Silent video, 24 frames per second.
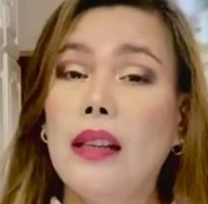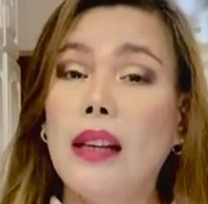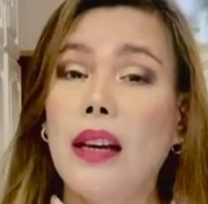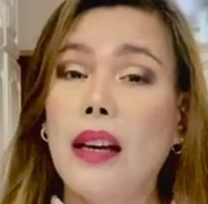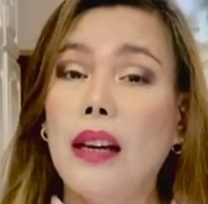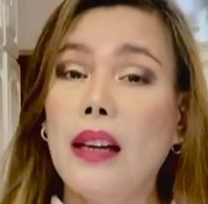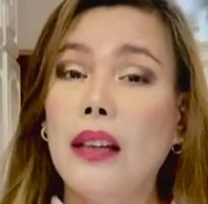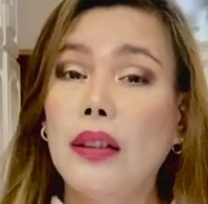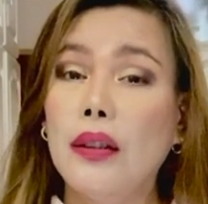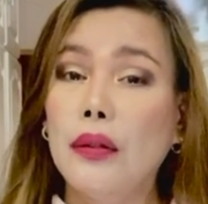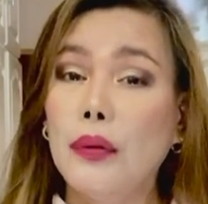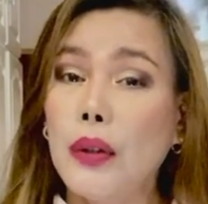
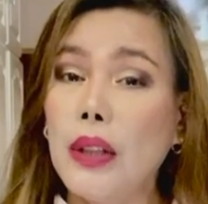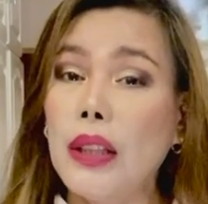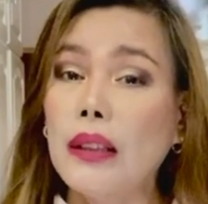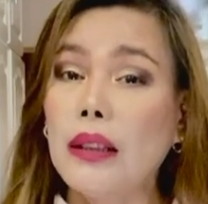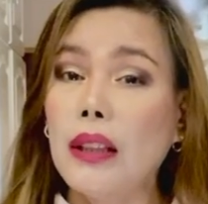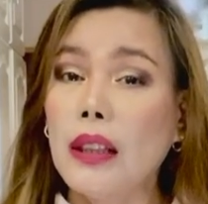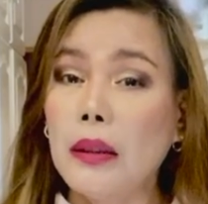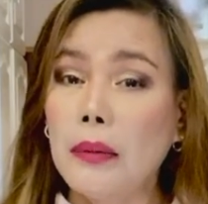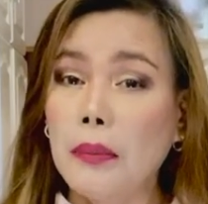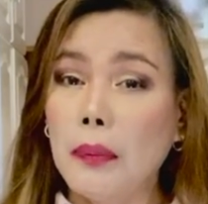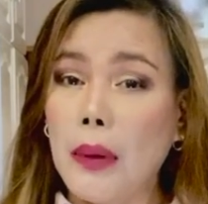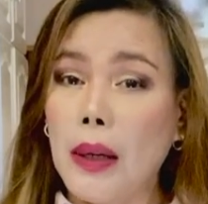and ring
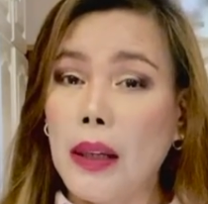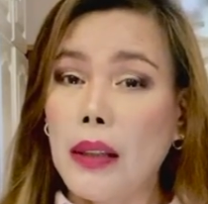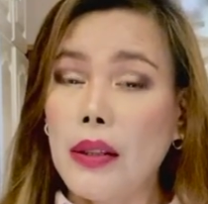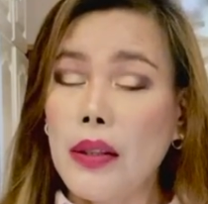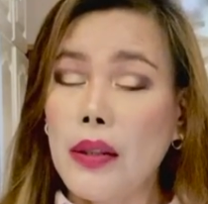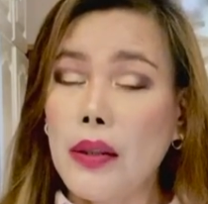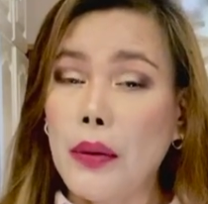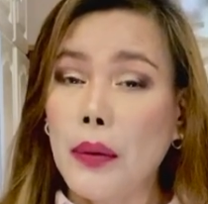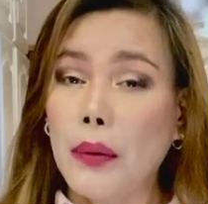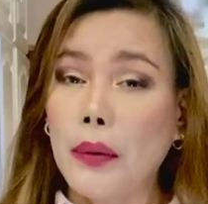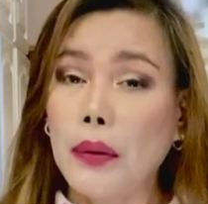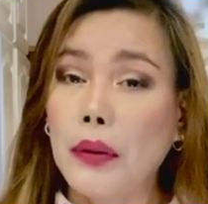that bell
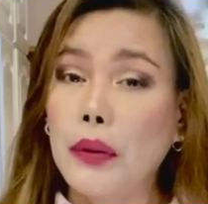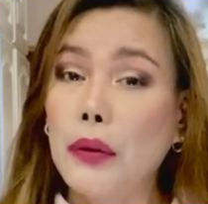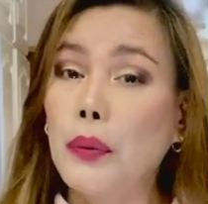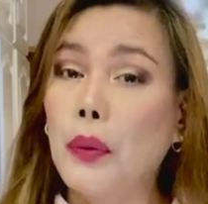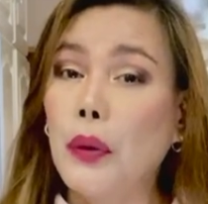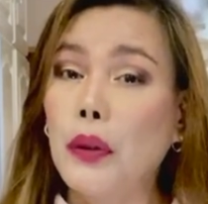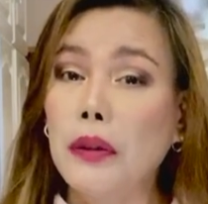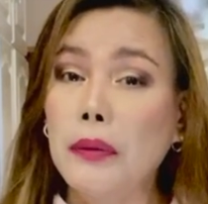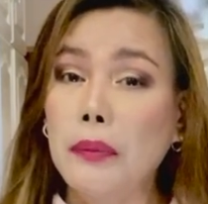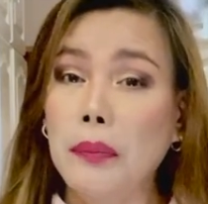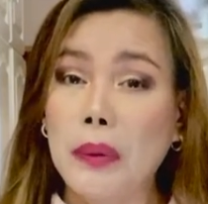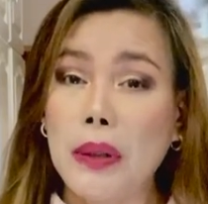so you
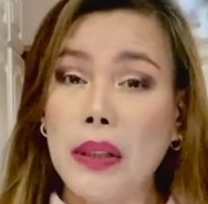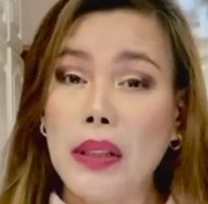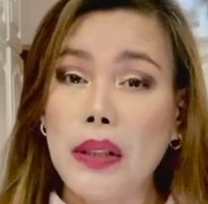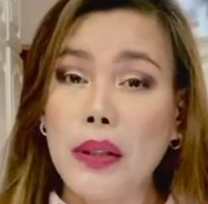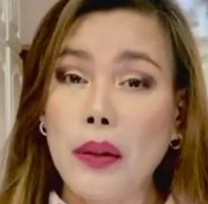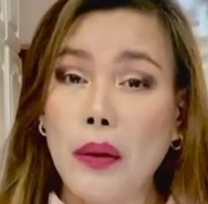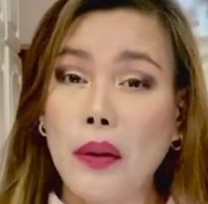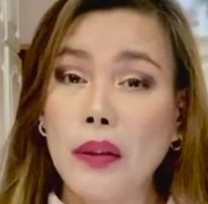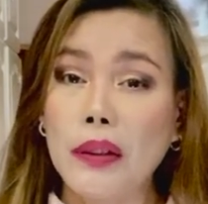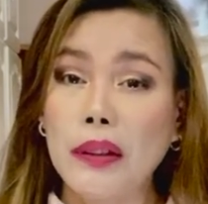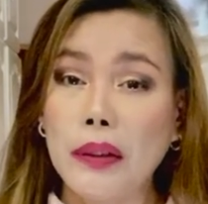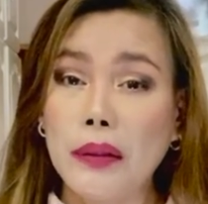won't miss
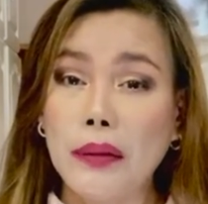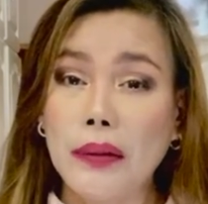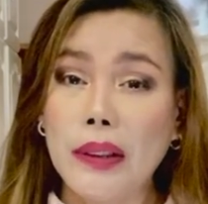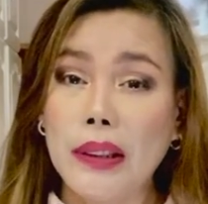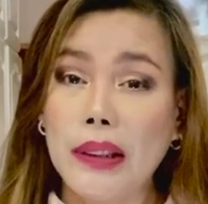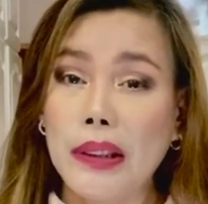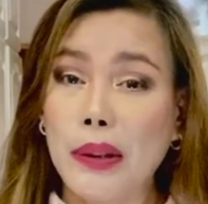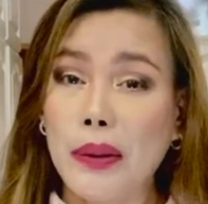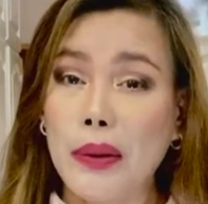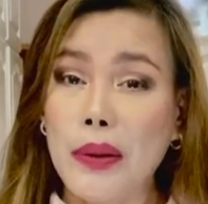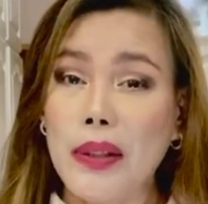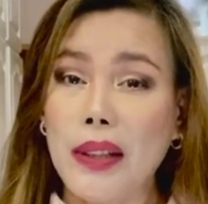all the
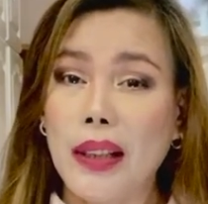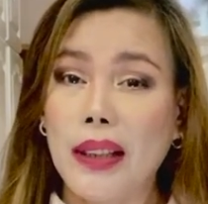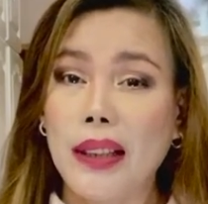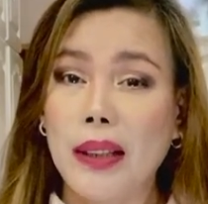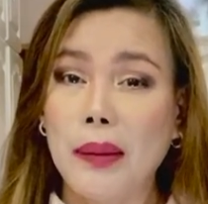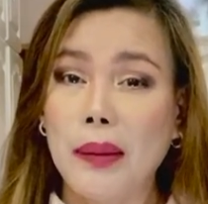videos I